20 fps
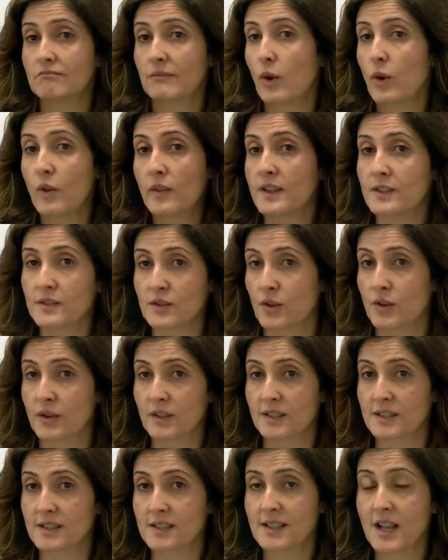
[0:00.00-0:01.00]
all its
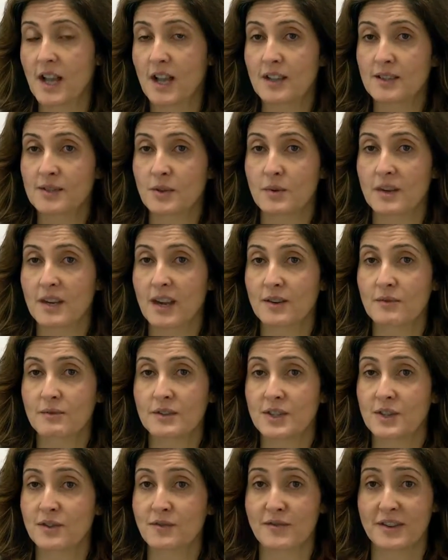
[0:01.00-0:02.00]
organs. So it can
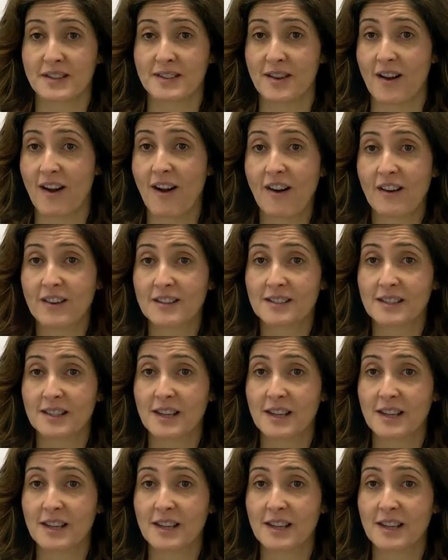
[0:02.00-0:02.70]
regenerate the heart,